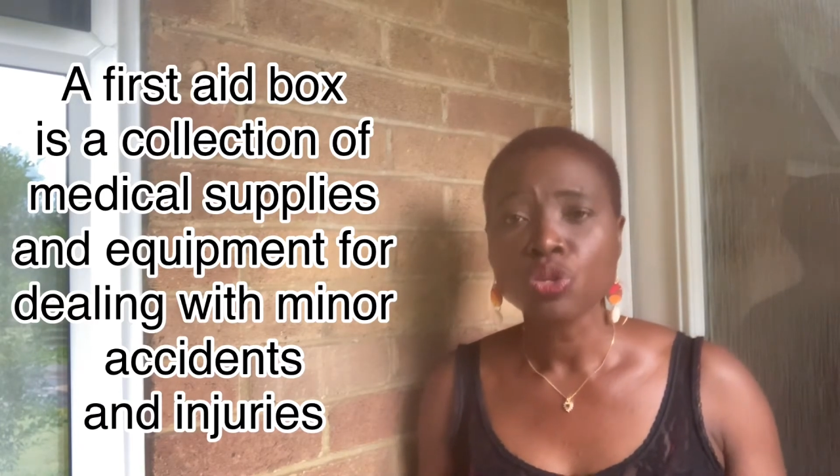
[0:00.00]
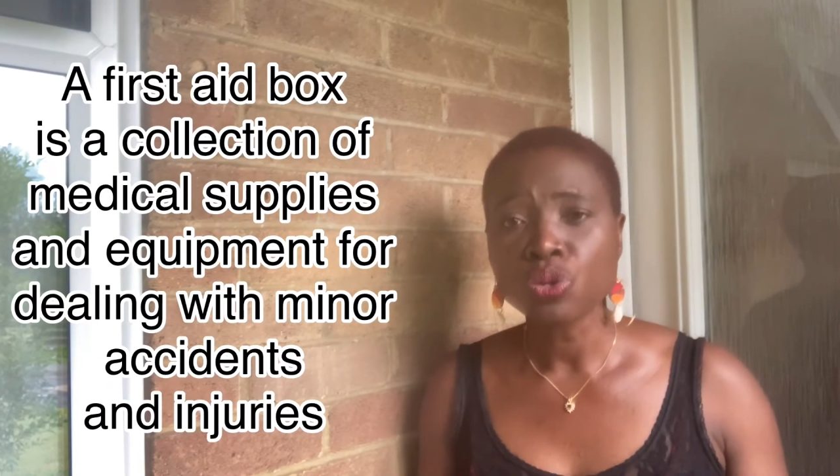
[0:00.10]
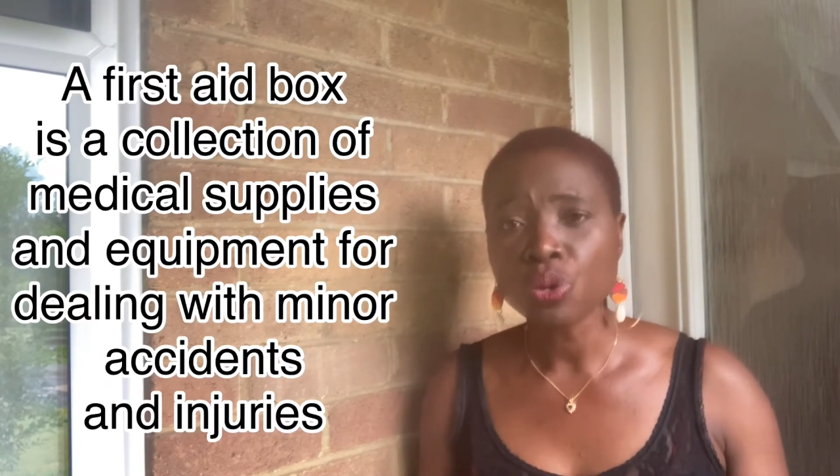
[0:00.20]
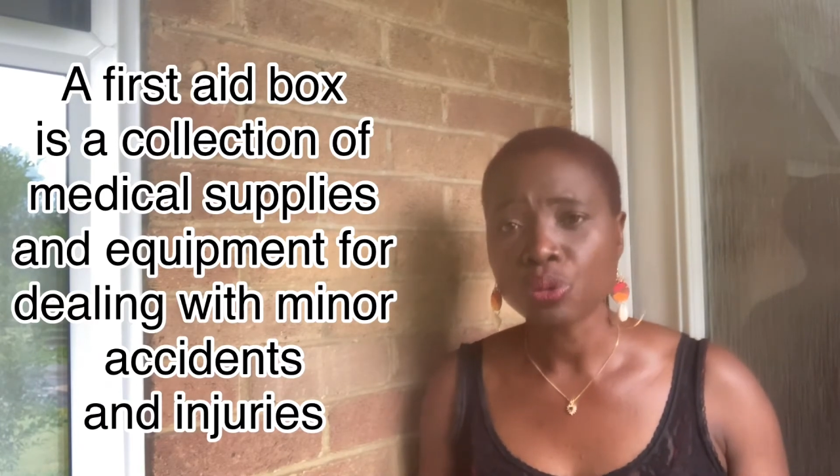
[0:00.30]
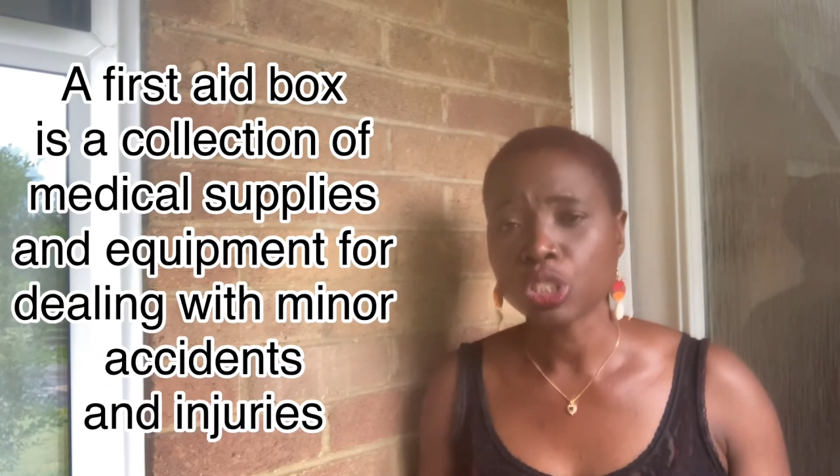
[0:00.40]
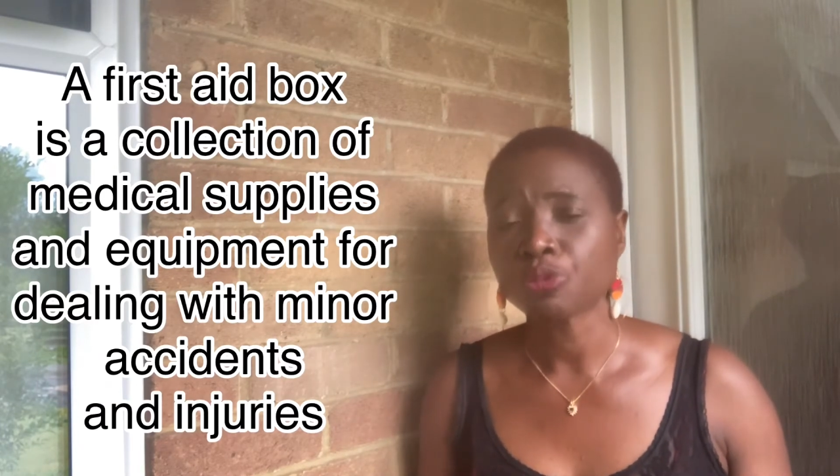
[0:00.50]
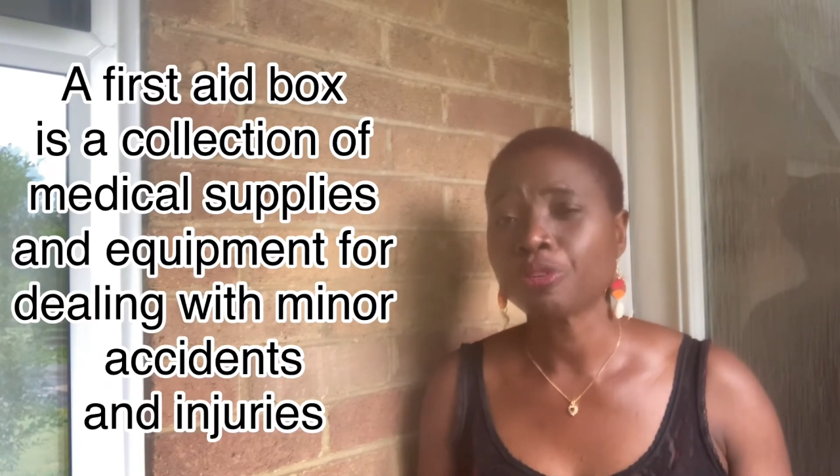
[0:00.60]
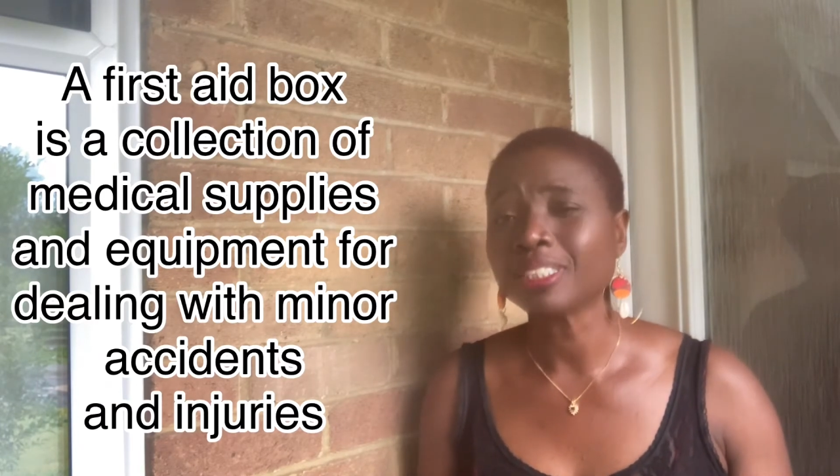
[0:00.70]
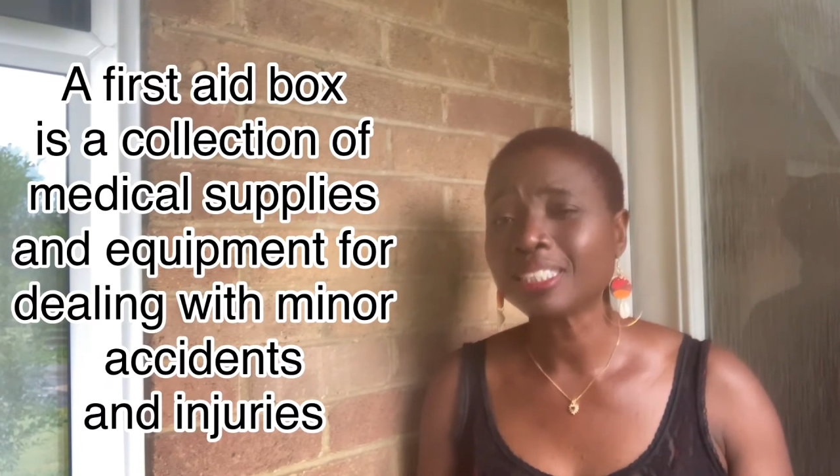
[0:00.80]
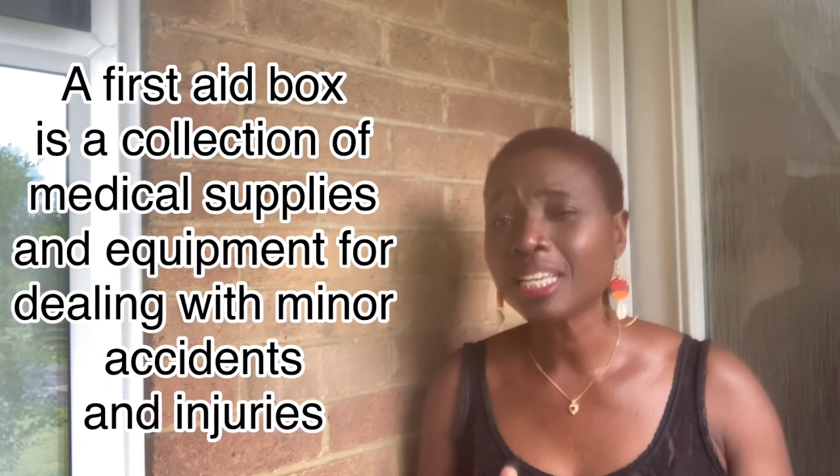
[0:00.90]
used
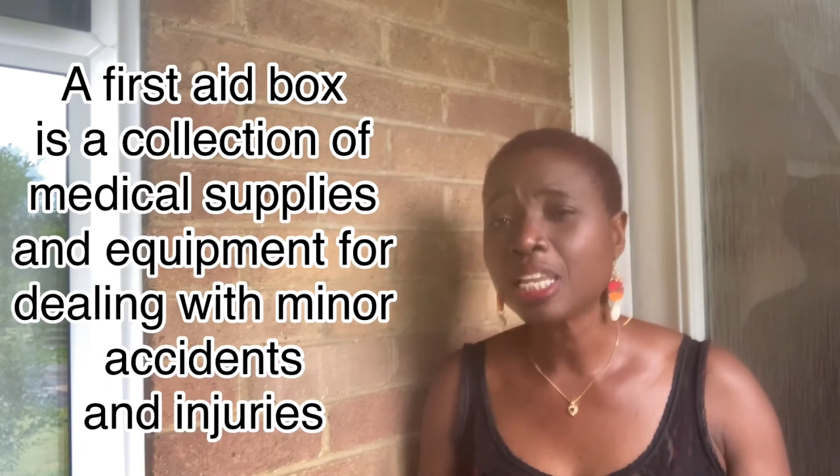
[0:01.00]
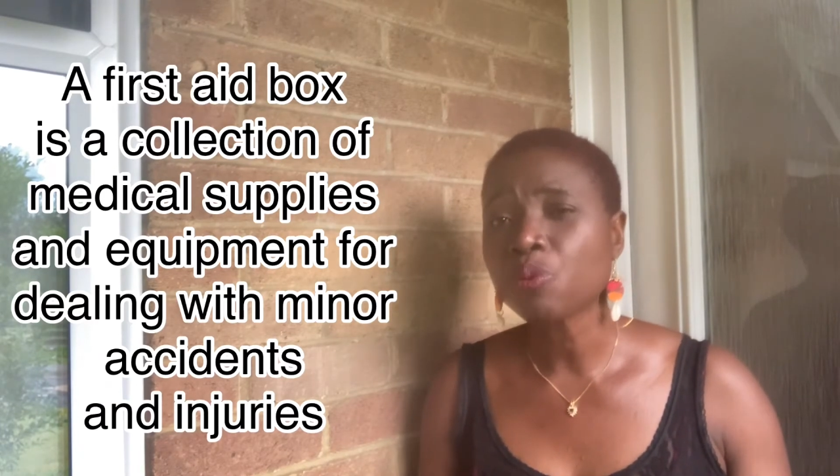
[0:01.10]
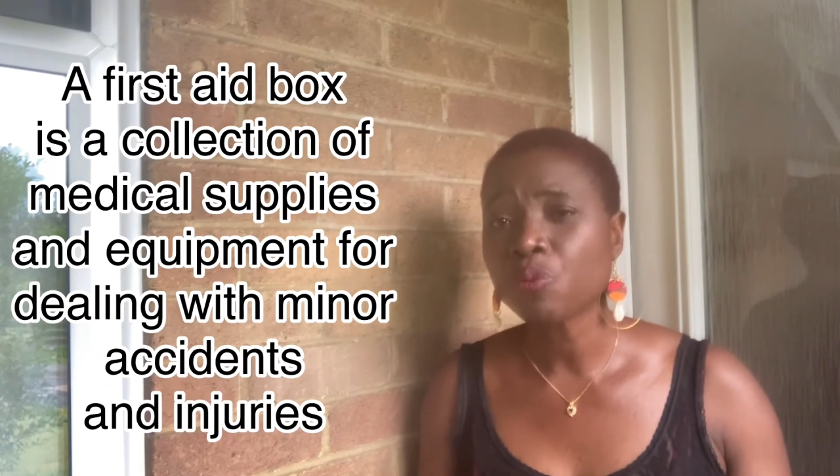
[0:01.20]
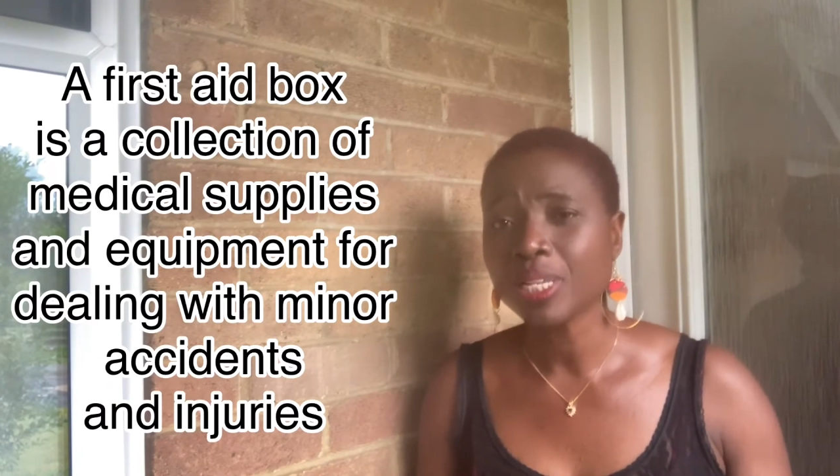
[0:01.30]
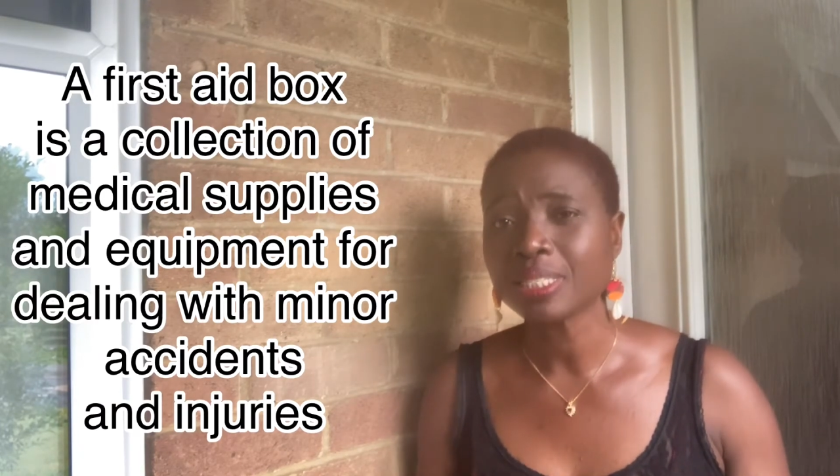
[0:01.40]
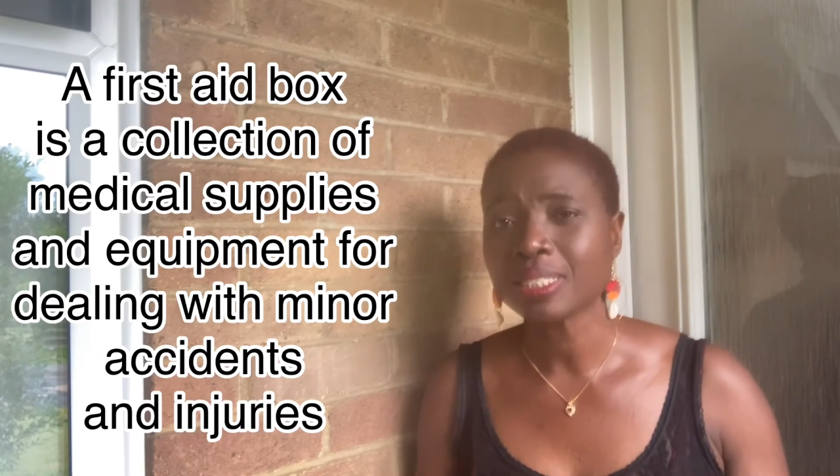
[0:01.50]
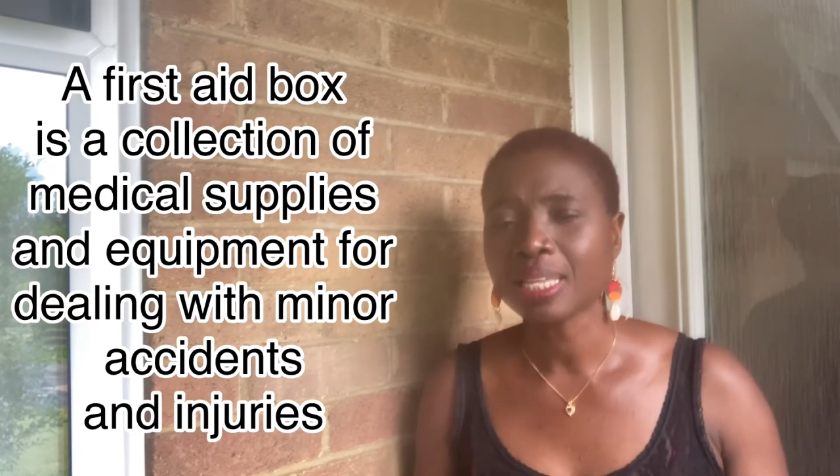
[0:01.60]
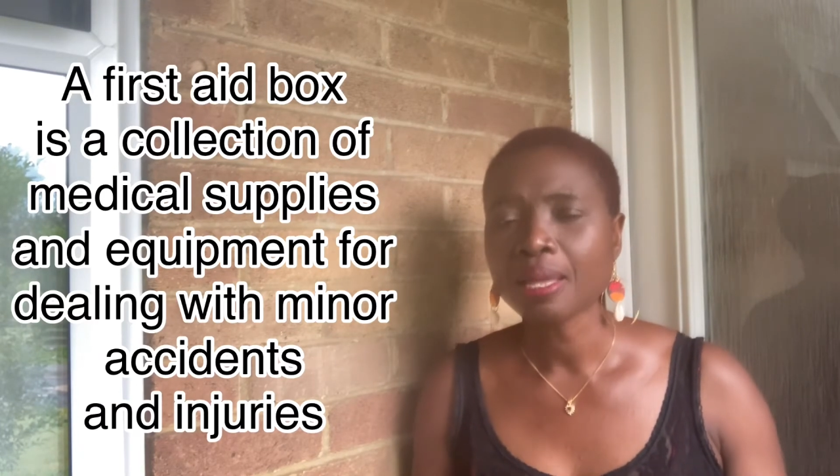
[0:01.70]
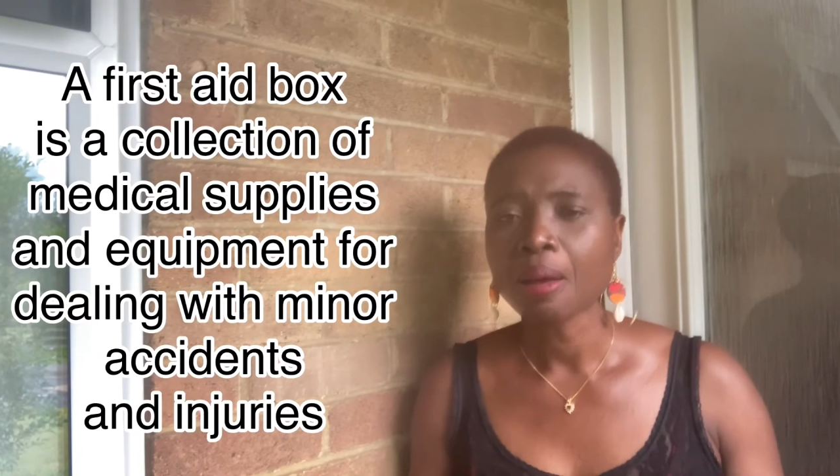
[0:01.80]
for dealing with